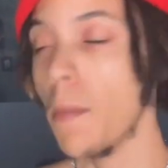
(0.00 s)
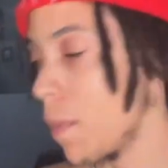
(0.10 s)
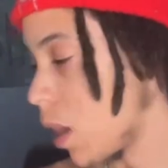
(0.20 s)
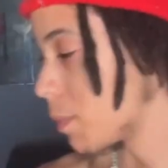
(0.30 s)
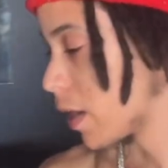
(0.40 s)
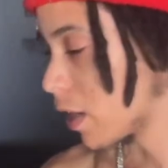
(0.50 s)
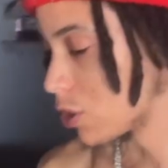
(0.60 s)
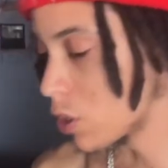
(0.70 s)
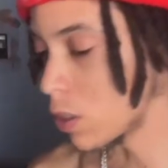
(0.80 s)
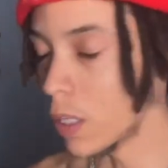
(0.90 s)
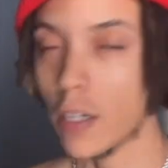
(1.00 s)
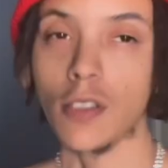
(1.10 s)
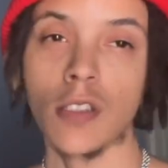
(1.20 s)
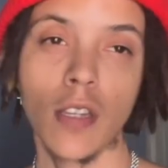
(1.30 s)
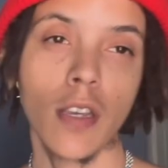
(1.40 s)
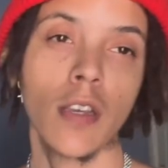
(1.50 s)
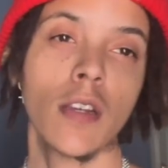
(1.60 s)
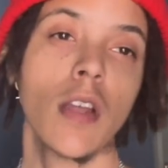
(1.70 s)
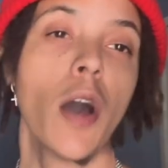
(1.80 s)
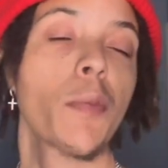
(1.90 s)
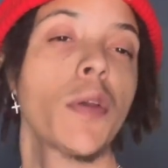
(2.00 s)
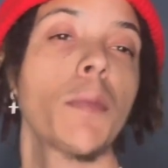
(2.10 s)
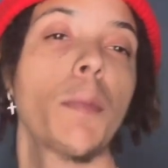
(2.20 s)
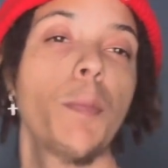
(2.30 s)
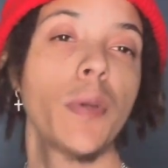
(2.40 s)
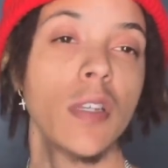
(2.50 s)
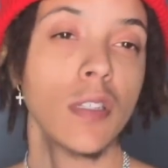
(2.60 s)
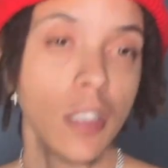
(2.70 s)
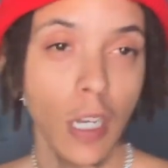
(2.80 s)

My bad, y'all. Like I said, I've been busy.